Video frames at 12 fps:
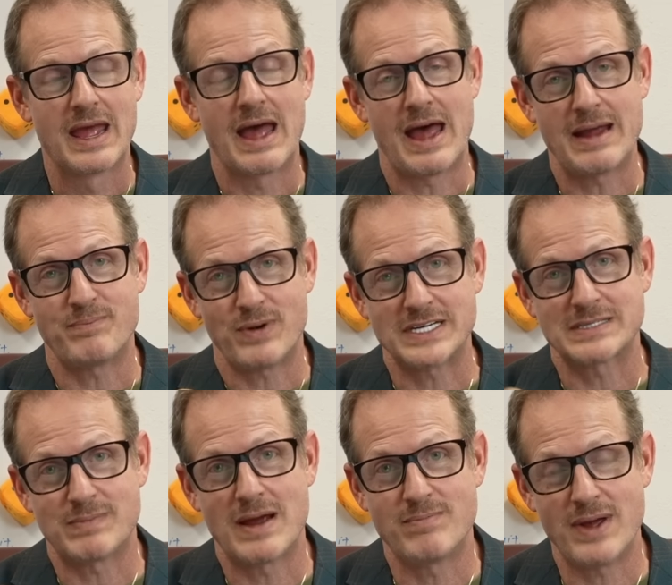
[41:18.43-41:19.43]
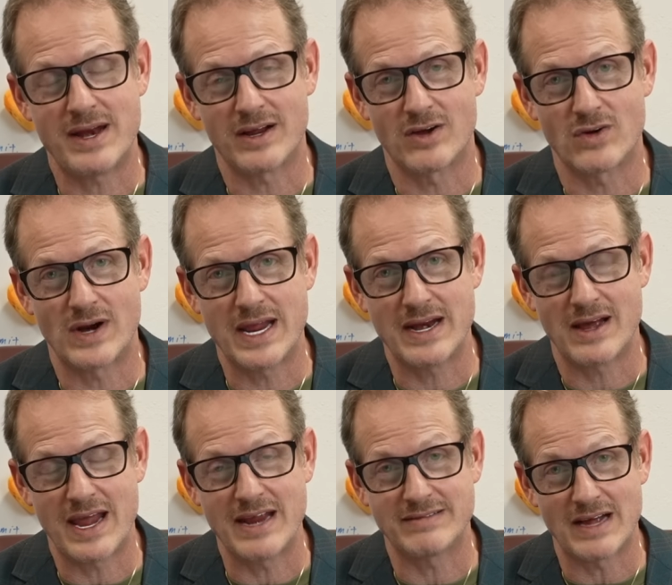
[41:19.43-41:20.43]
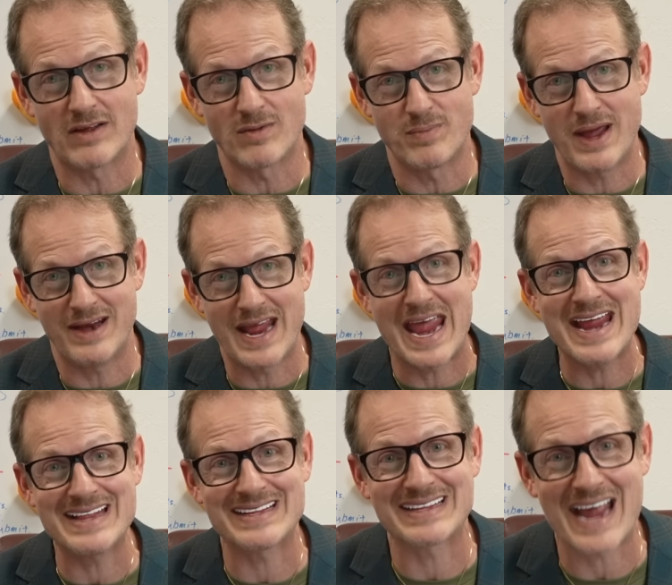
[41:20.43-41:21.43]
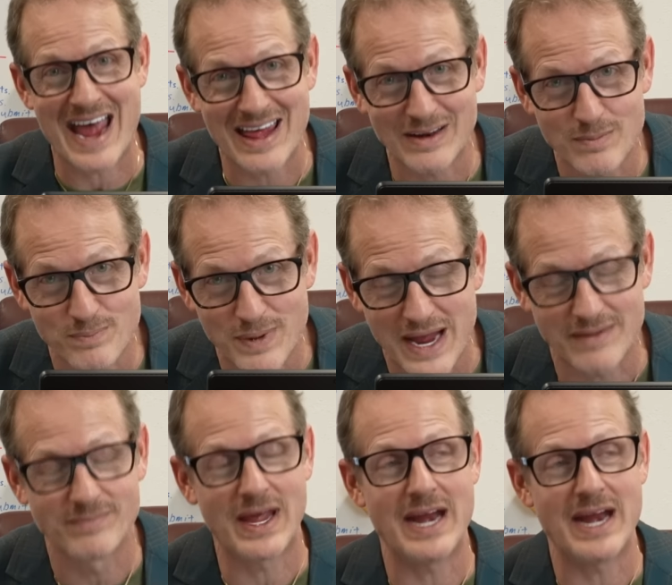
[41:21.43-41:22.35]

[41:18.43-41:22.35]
I press my bet. I go to an $8 bet. $8 bet.